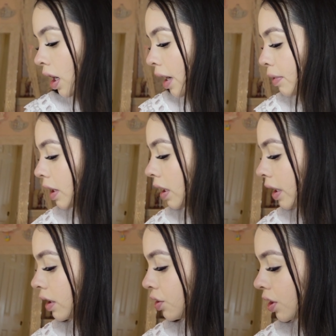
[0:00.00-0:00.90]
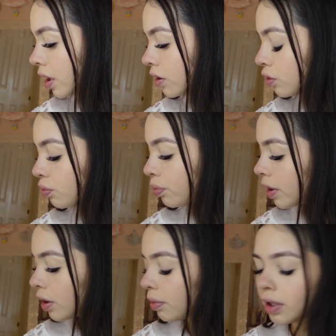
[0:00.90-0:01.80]
I really like this shade. It's
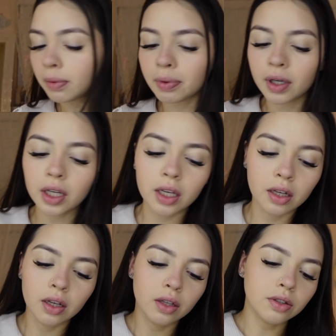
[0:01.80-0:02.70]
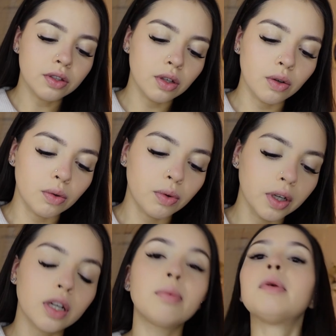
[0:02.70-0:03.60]
really, really pretty. So we're
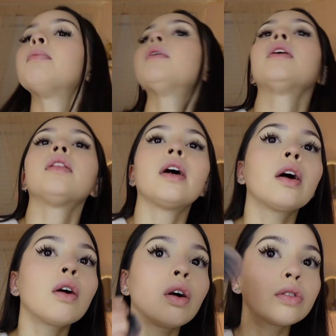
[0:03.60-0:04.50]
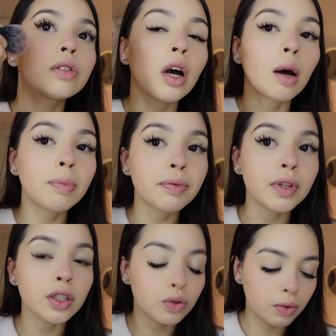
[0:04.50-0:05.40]
going to be putting that on top of
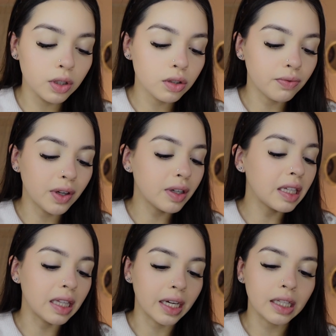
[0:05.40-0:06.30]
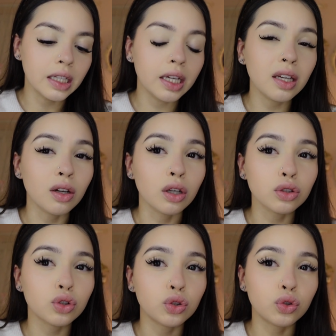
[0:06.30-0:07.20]
this one very lightly, not
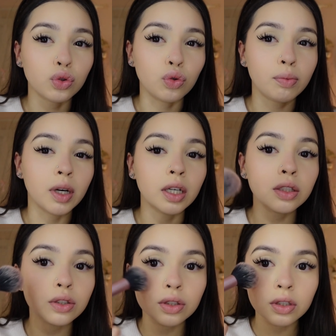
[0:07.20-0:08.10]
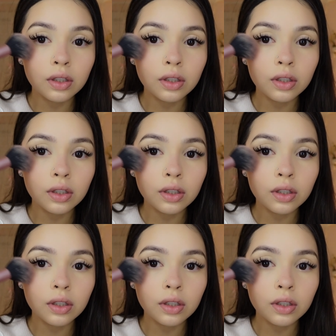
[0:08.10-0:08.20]
too much.